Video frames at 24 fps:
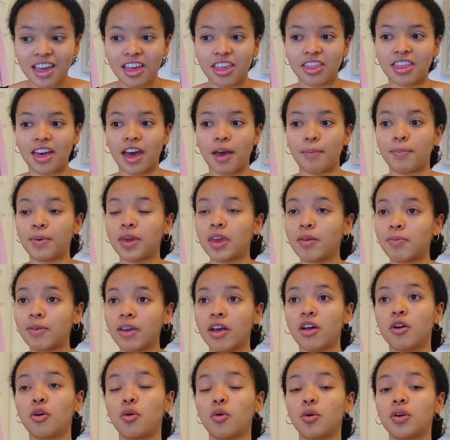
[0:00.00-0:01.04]
that a
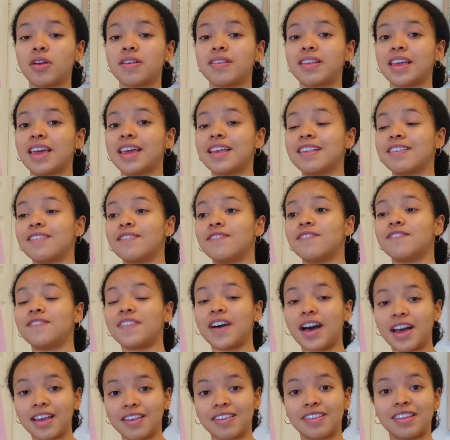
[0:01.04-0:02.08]
PBL course is
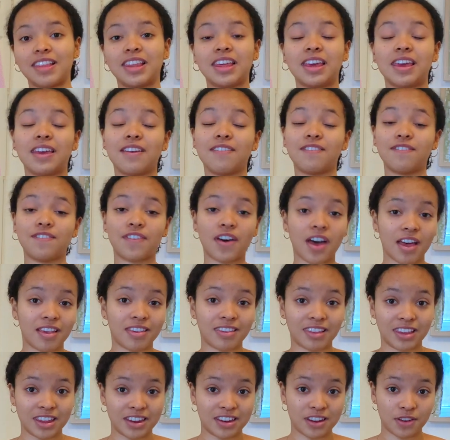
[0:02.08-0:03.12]
vastly,
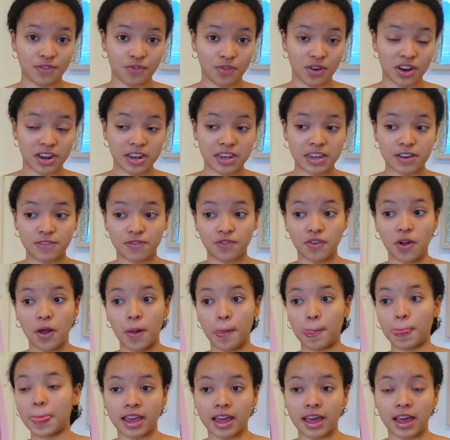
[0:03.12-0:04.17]
vastly different
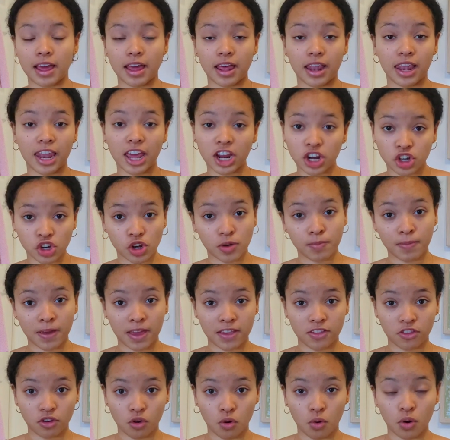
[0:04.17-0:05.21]
from a
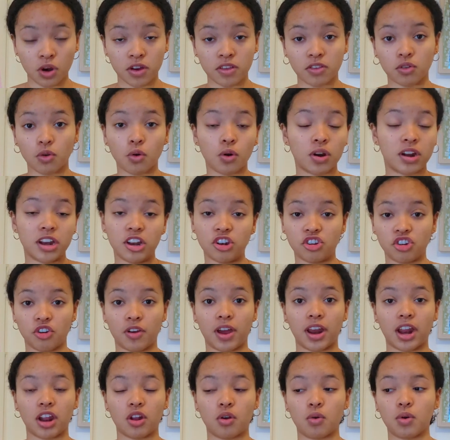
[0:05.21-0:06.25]
lecture-based course or an
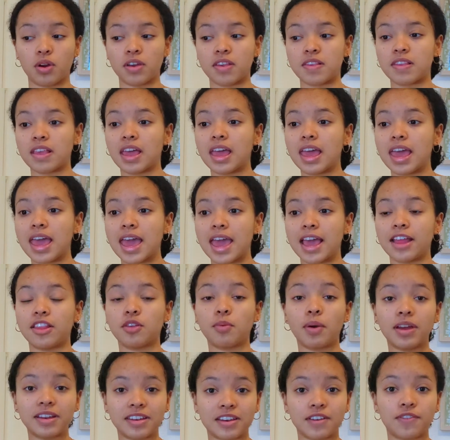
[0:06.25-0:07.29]
integrated course. It's
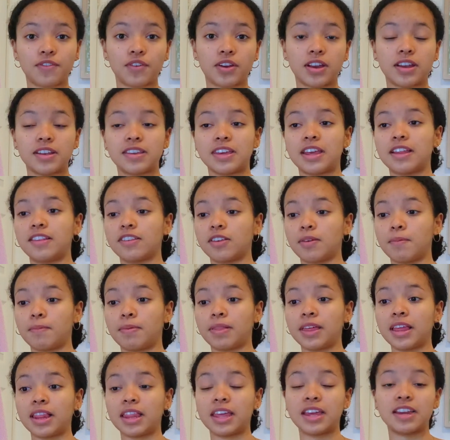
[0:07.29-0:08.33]
quite different. It's
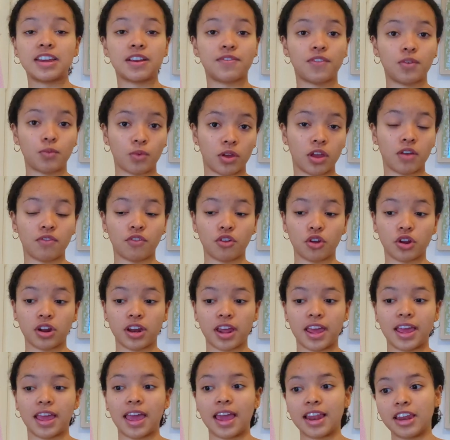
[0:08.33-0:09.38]
completely a different way of
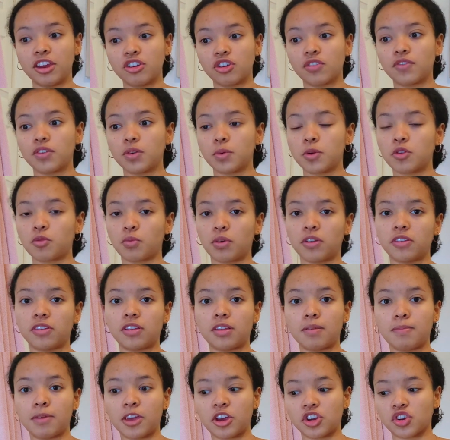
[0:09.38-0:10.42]
learning. And interviewers want
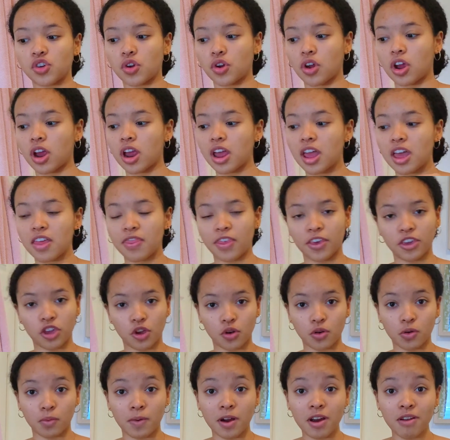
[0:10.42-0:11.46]
to make sure that
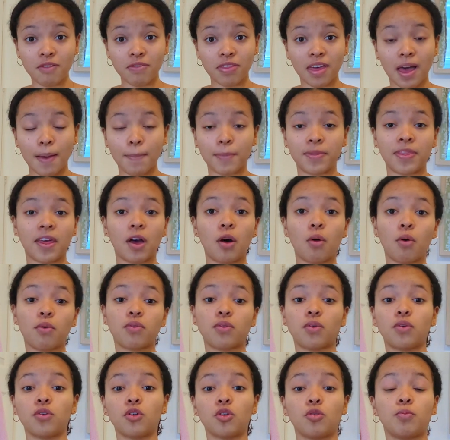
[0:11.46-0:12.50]
you're aware of that, but that
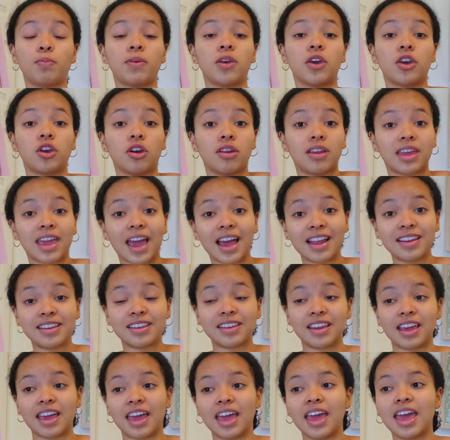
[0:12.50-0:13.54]
also you'll be a good
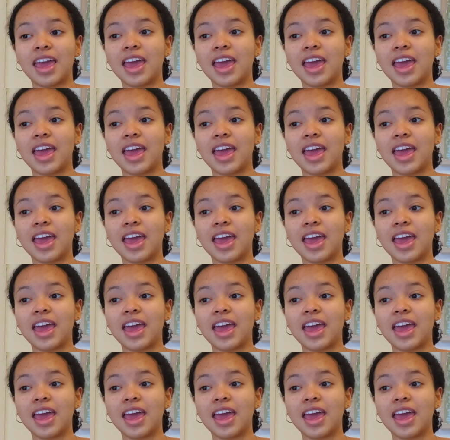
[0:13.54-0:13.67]
candidate